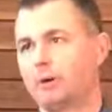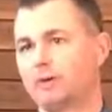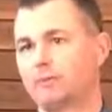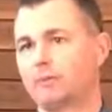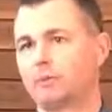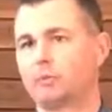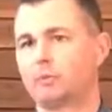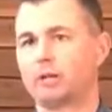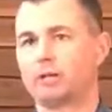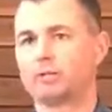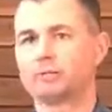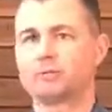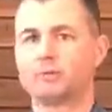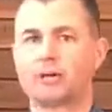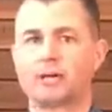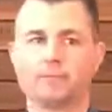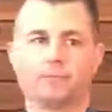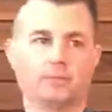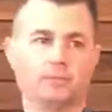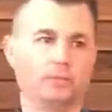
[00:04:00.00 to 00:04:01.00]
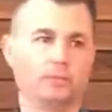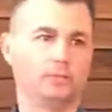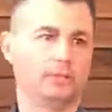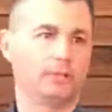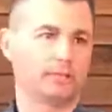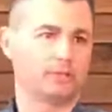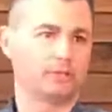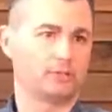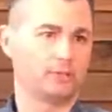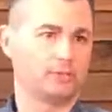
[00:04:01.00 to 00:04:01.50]
we also have to do
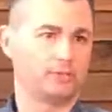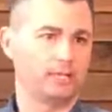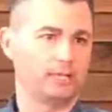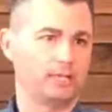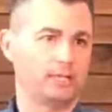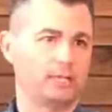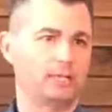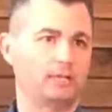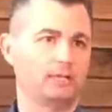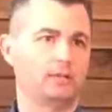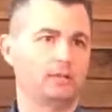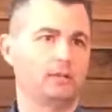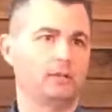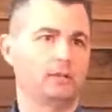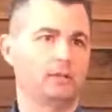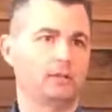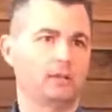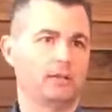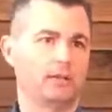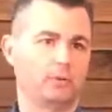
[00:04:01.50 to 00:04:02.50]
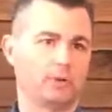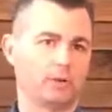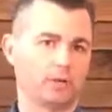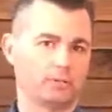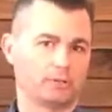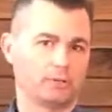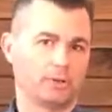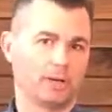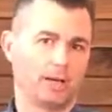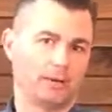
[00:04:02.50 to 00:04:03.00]
next of kin. Also
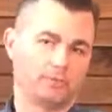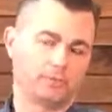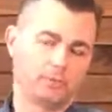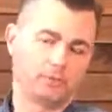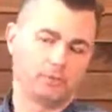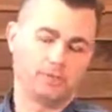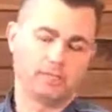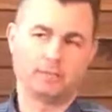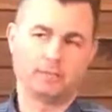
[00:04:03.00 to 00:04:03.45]
have to get